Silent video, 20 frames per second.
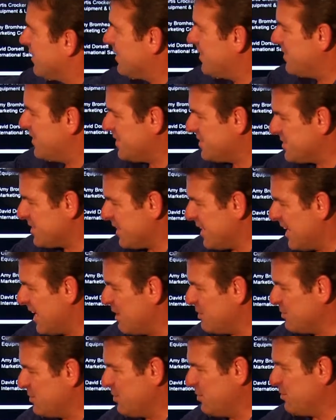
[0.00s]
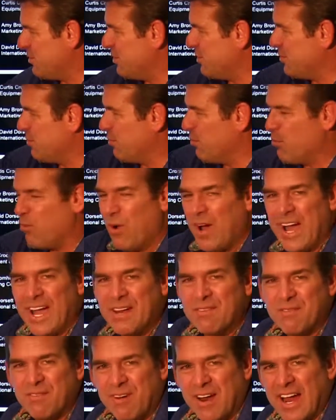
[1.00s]
this allows you to do a
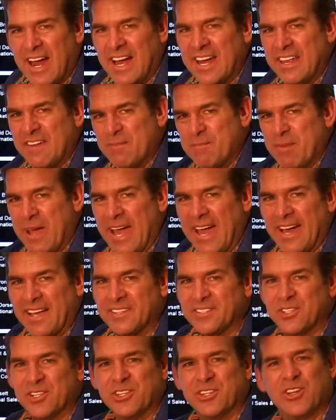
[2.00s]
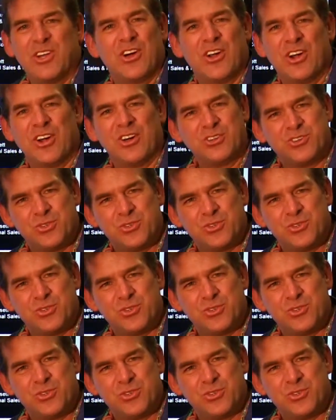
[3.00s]
wide variety of paths on, on our